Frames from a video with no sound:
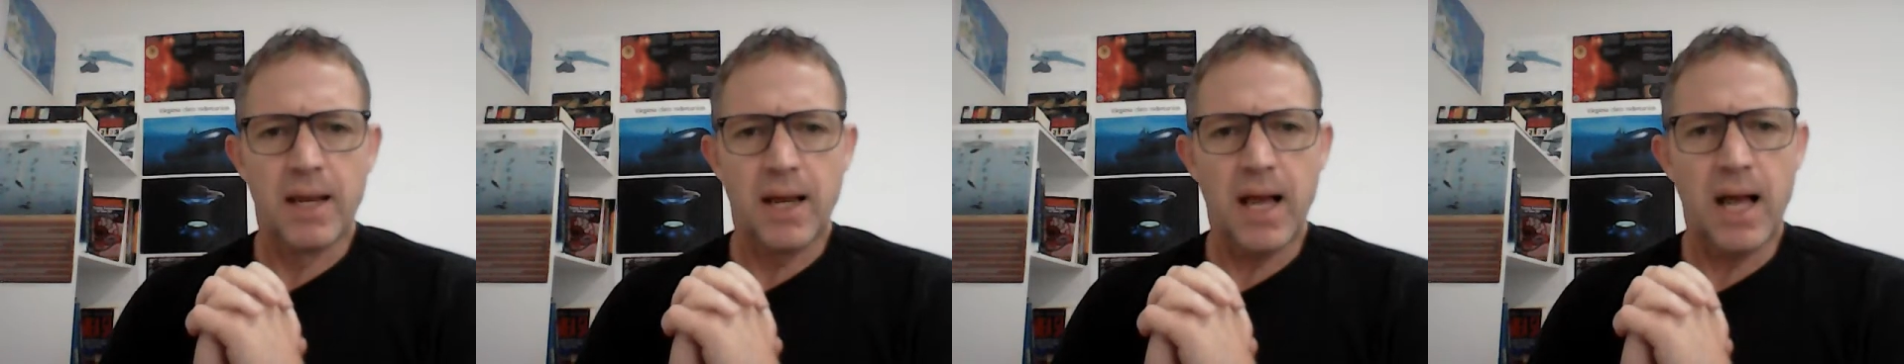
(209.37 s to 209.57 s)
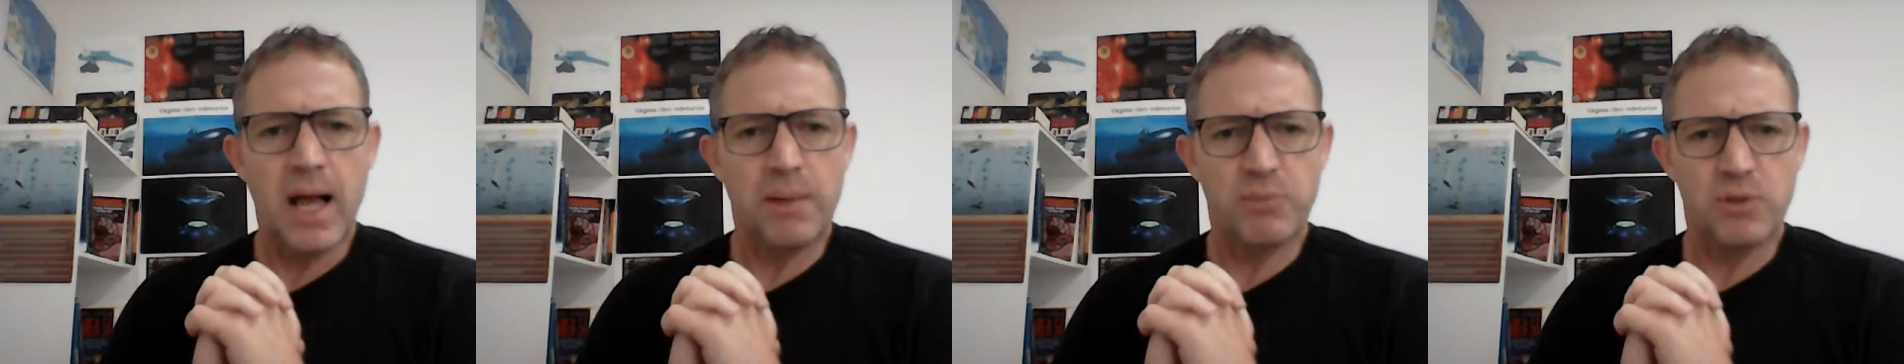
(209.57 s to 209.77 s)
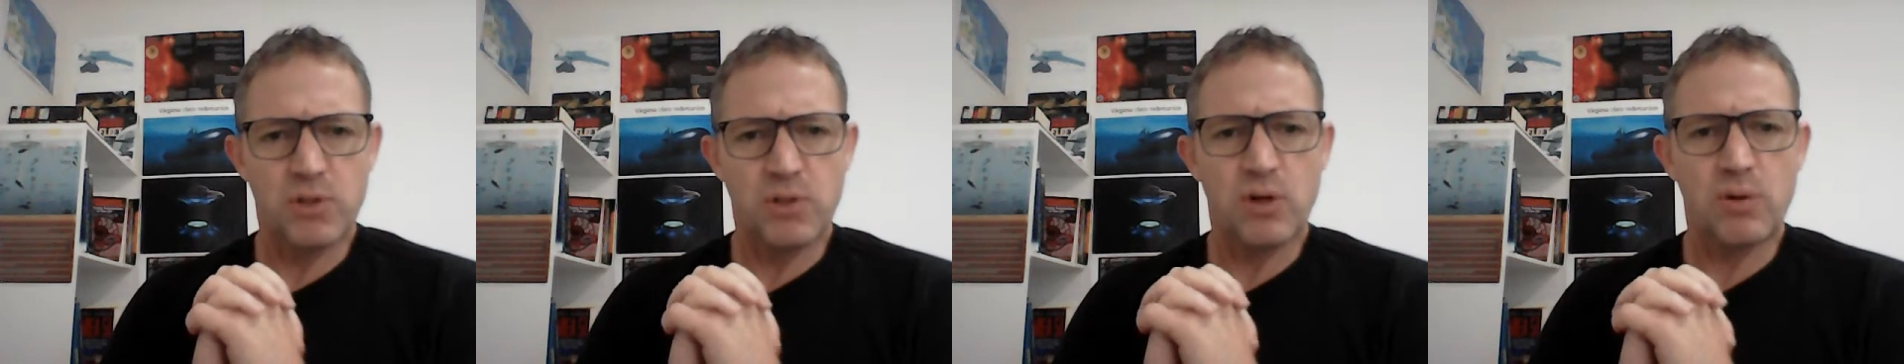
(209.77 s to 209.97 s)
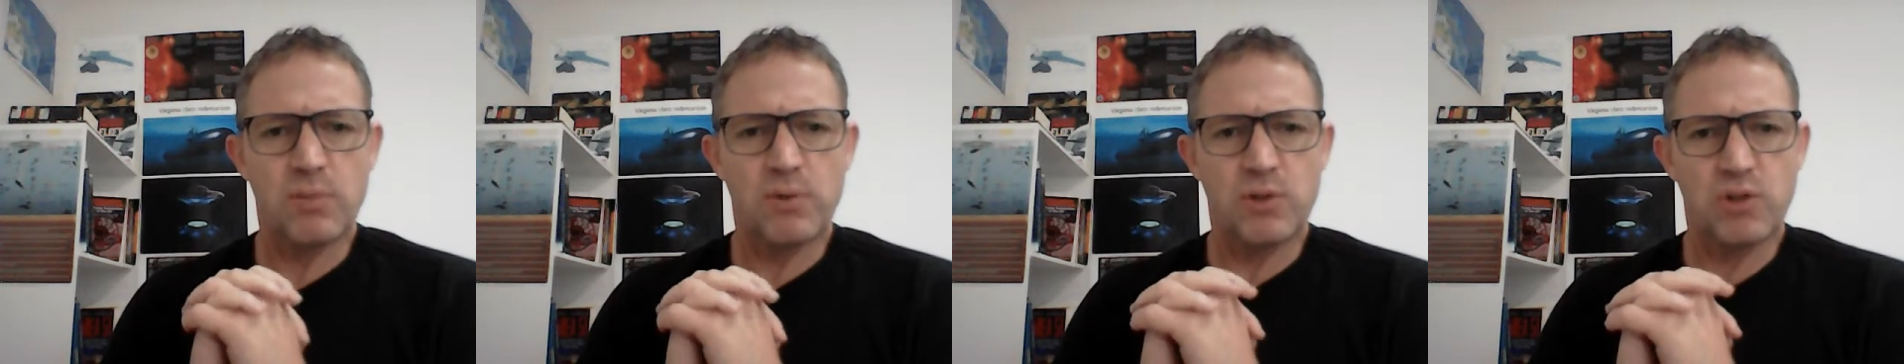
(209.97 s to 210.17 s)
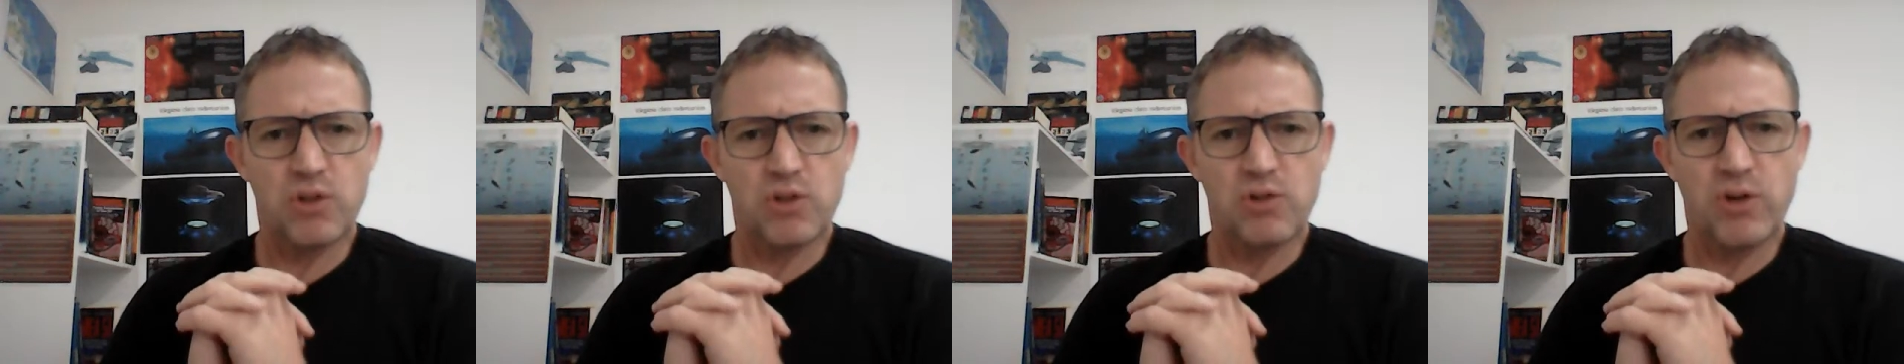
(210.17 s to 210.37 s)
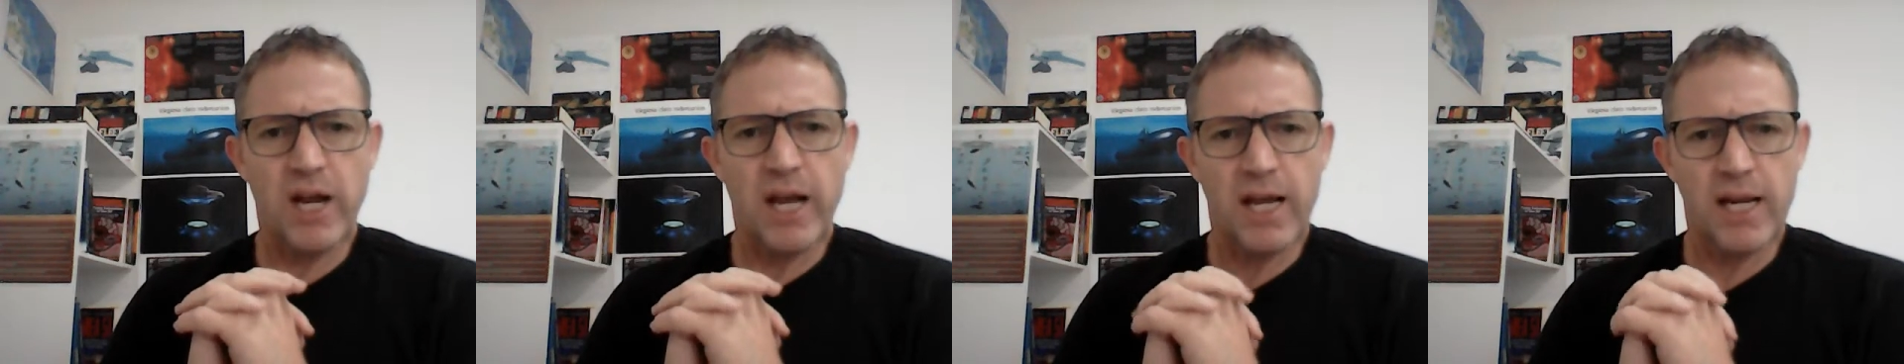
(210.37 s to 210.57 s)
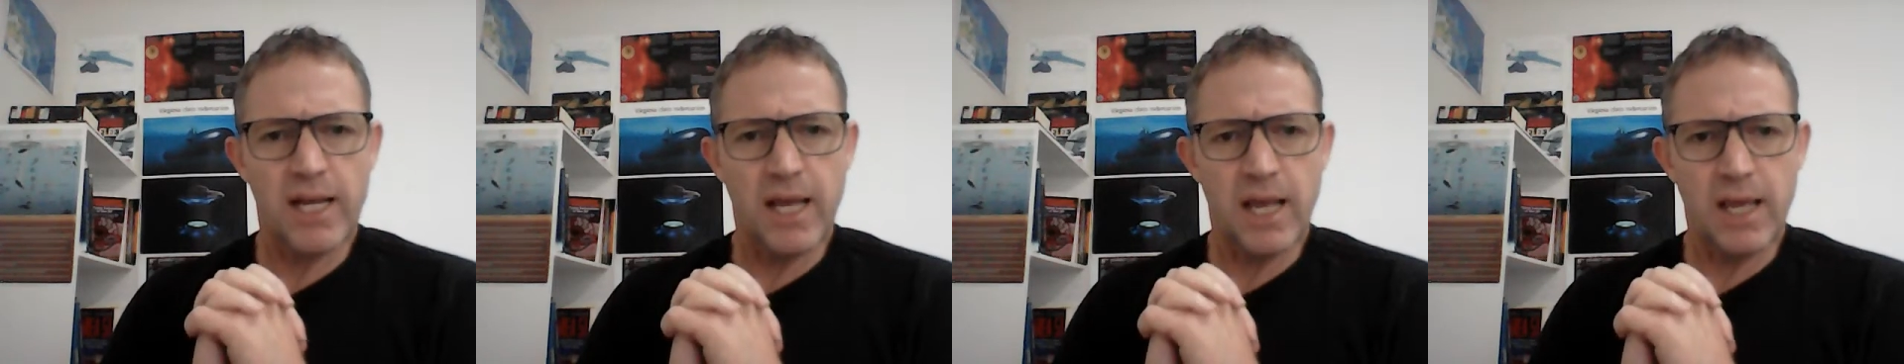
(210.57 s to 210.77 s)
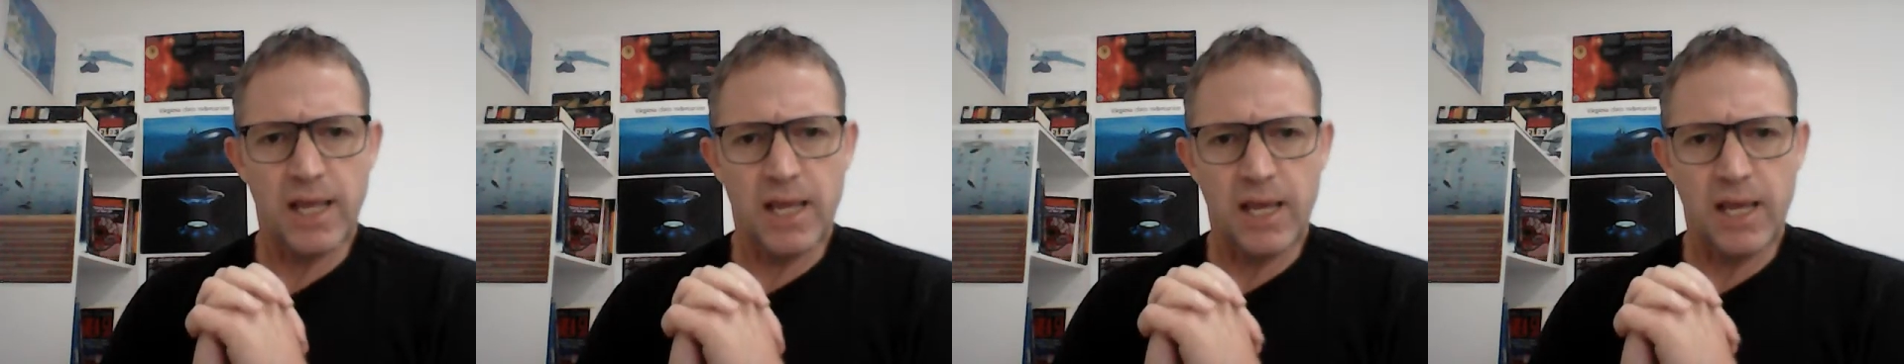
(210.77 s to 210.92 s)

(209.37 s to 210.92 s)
to do with Australia